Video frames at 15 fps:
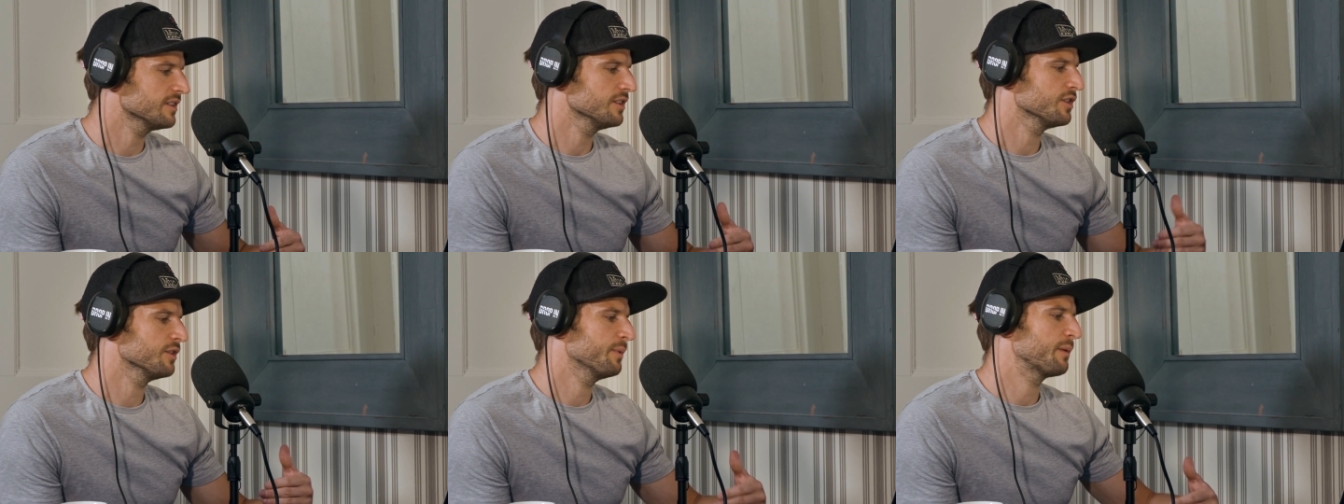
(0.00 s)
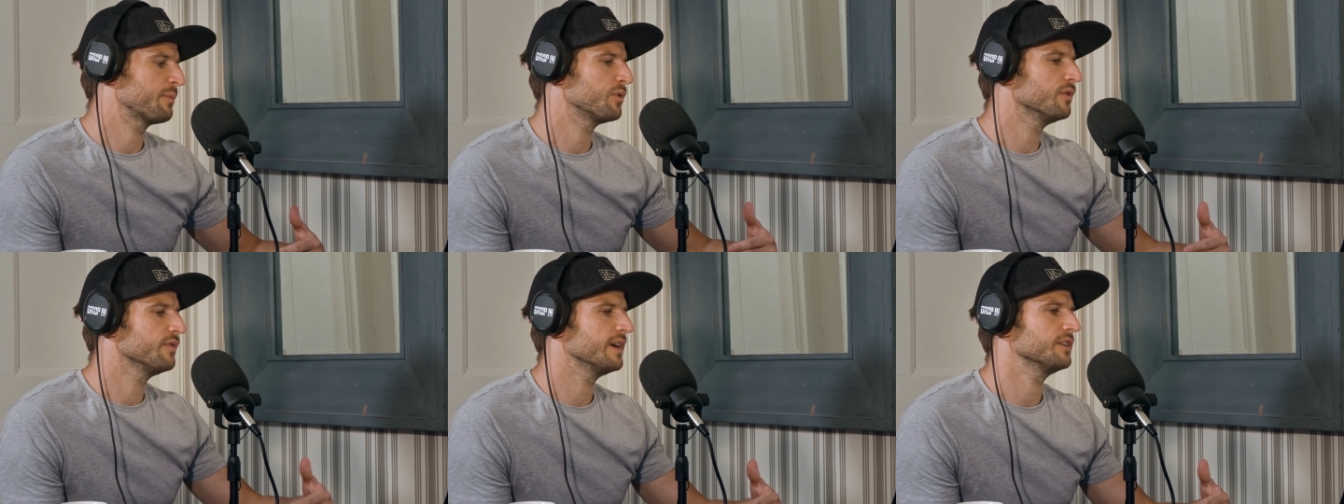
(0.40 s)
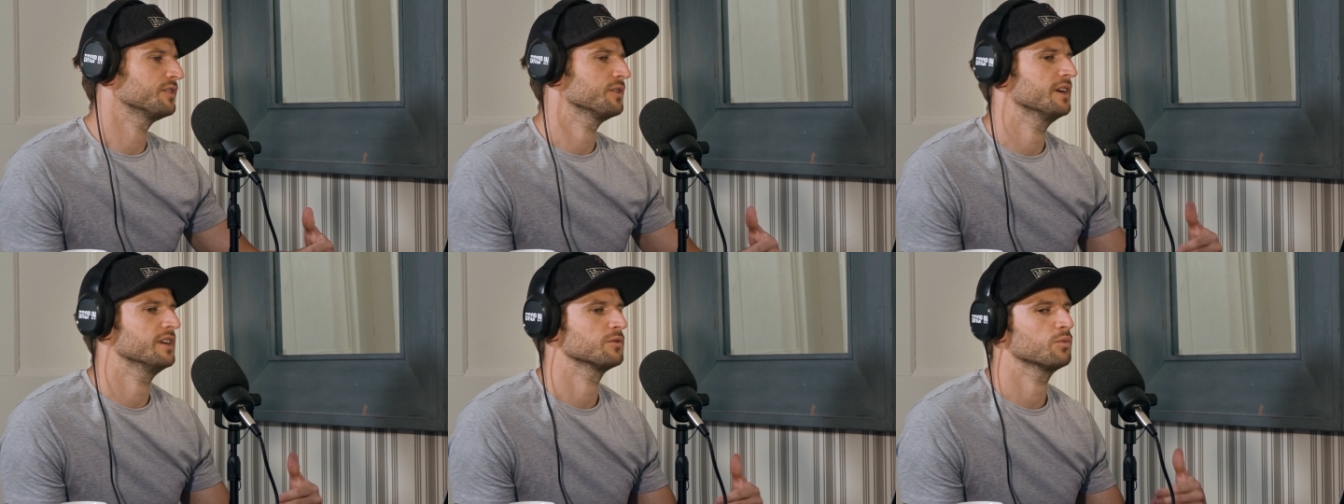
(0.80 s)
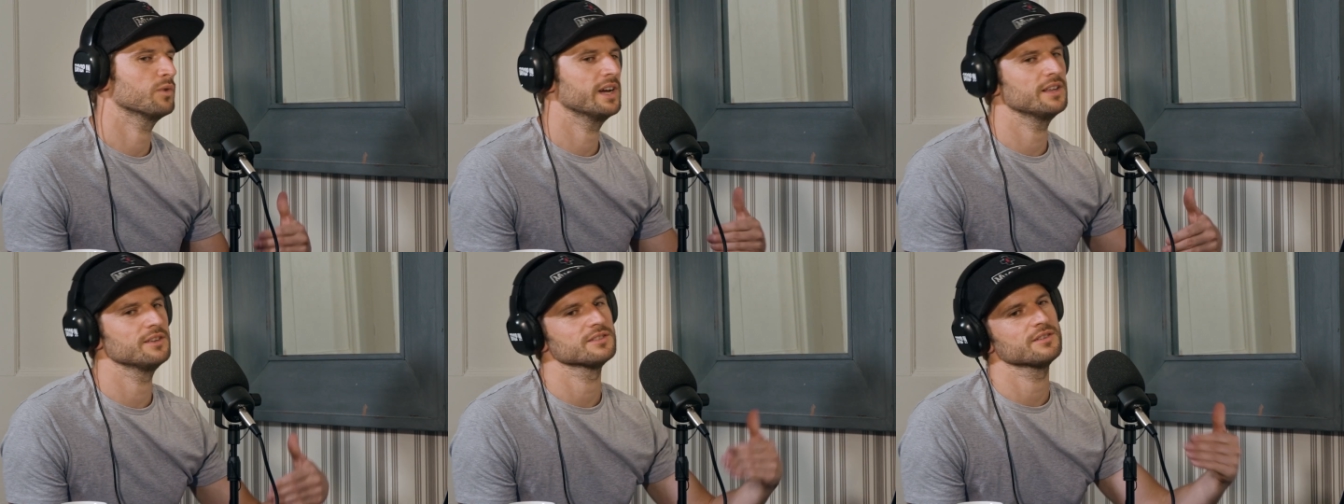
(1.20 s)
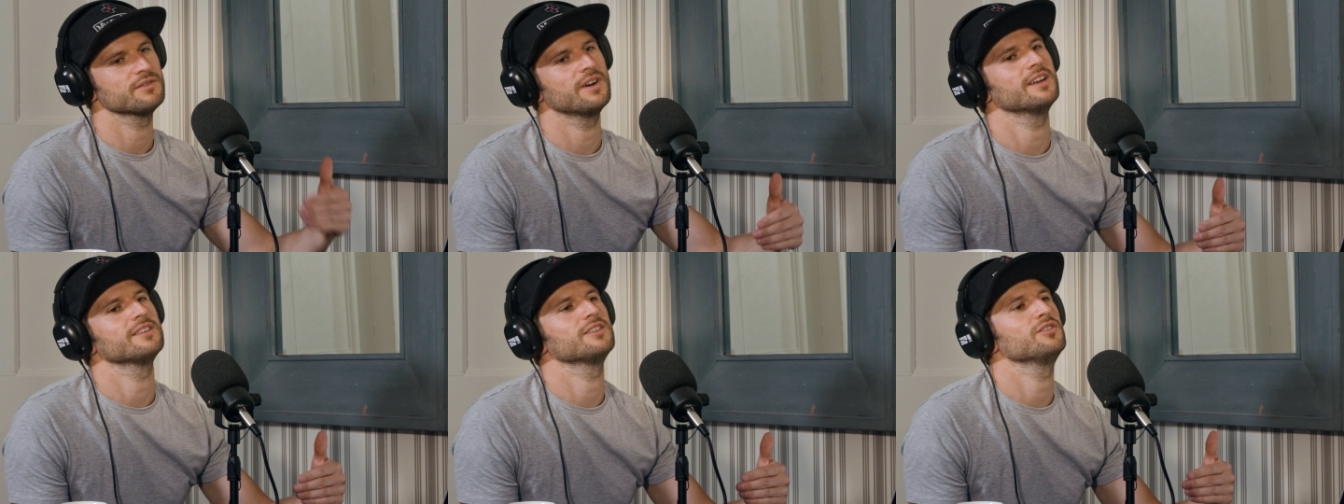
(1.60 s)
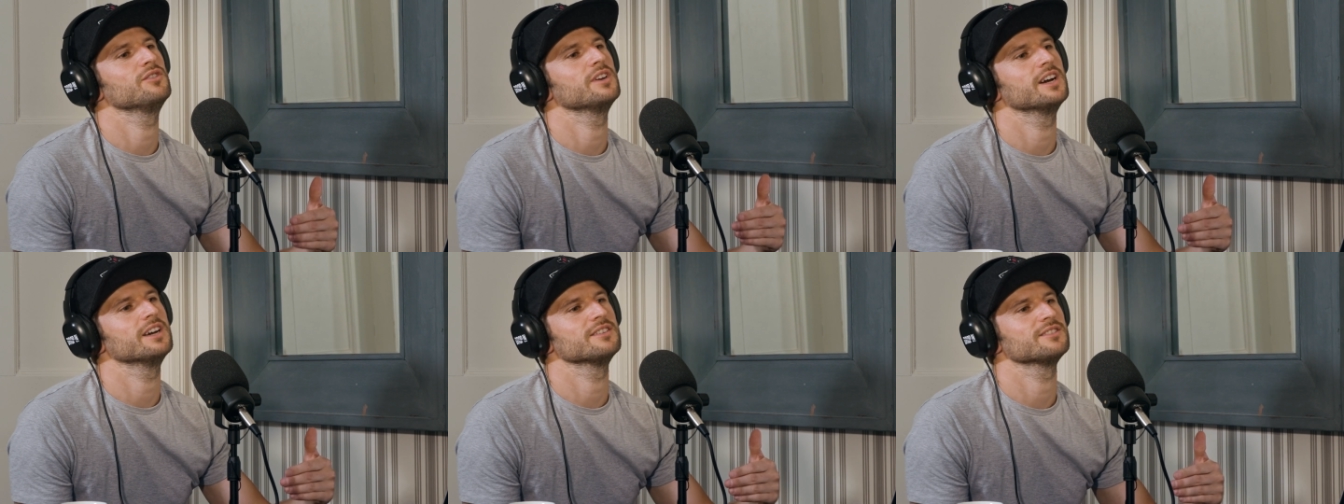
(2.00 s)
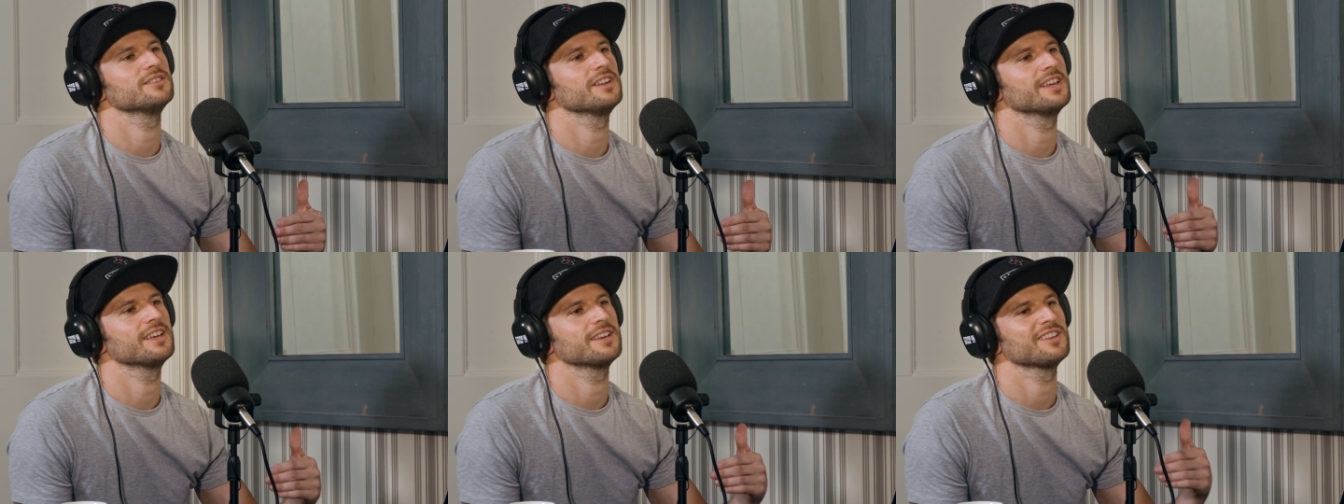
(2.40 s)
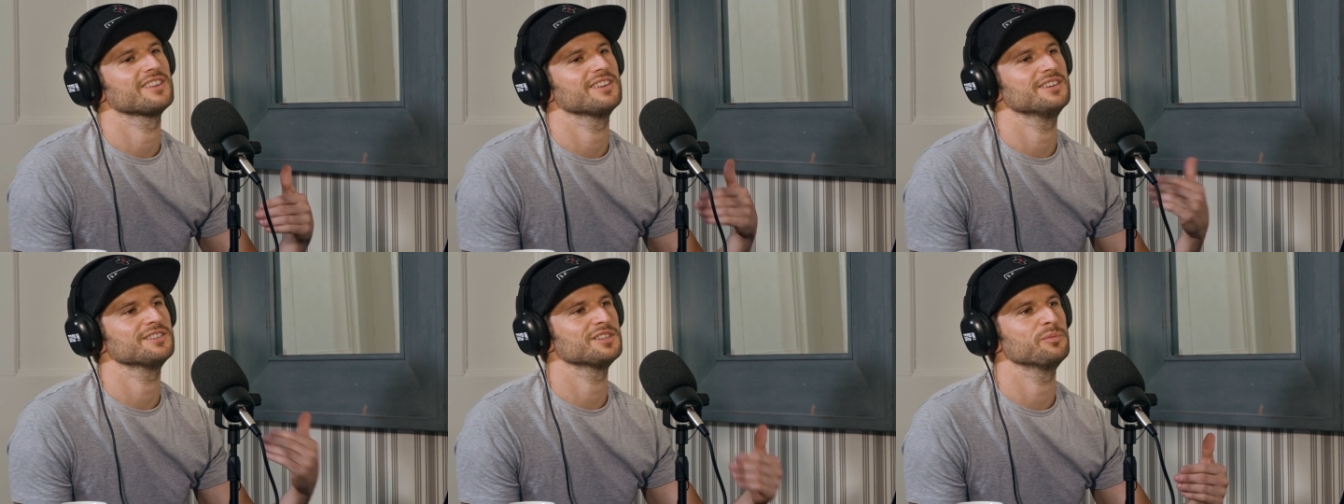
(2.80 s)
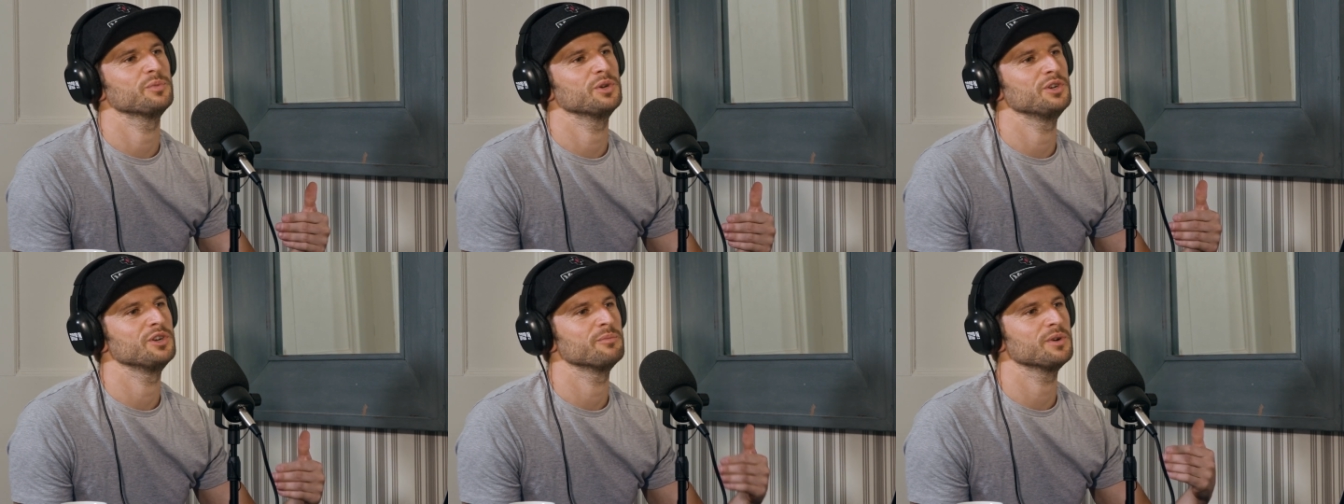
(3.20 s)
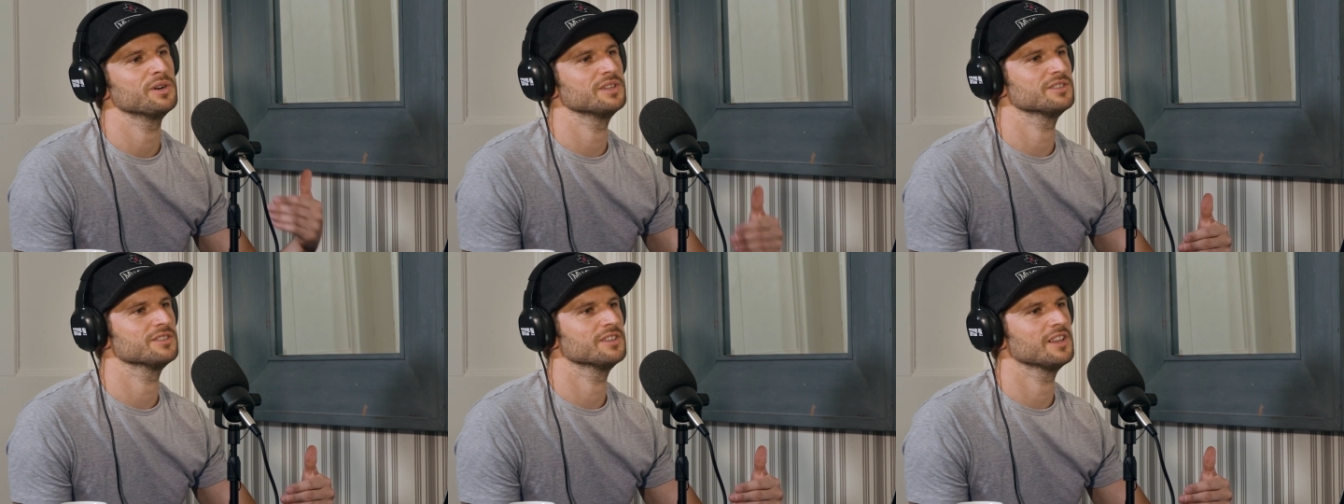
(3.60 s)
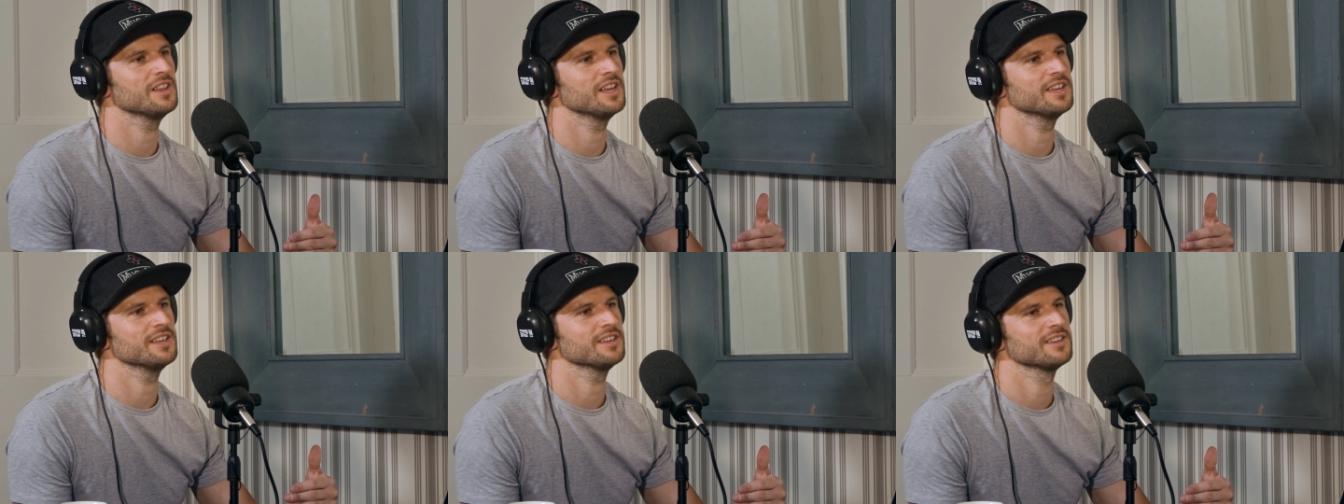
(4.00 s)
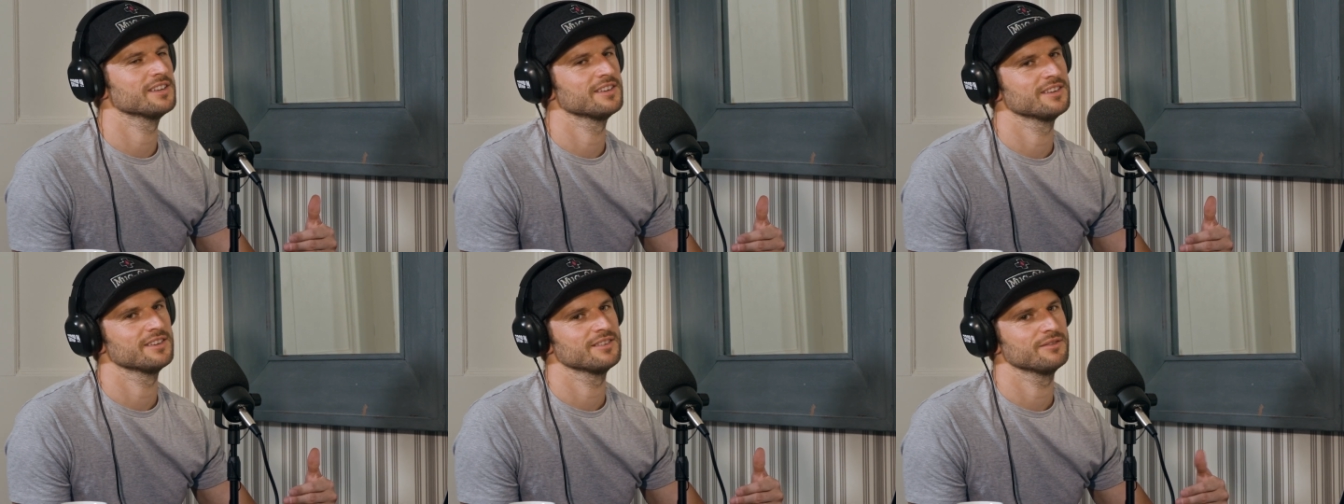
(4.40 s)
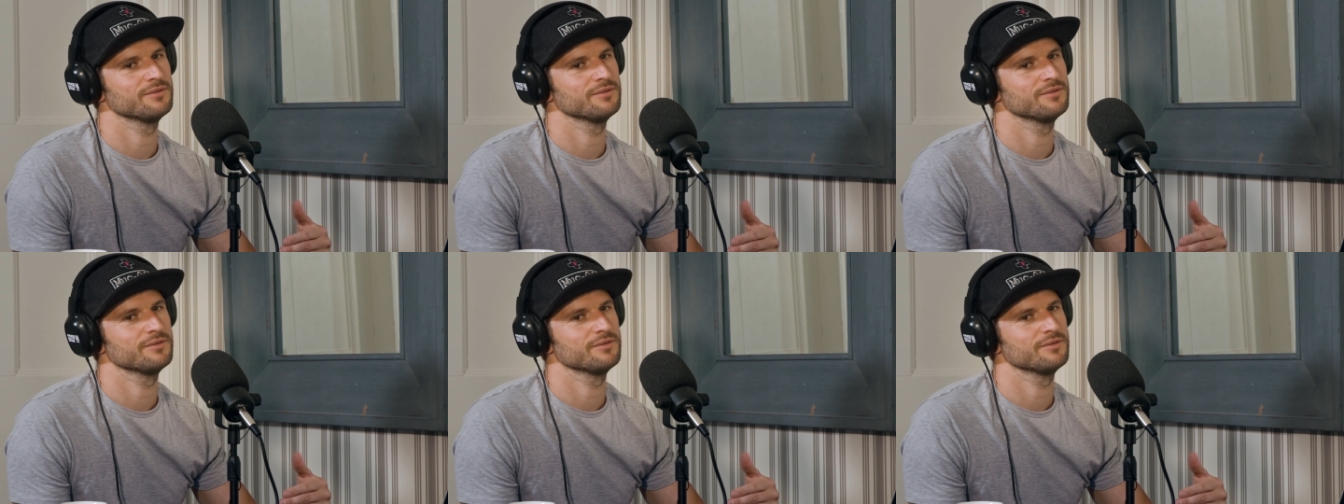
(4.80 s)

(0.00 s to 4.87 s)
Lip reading: such a big profile to it, as well as the fact that you guys are like literally putting your bodies on the line.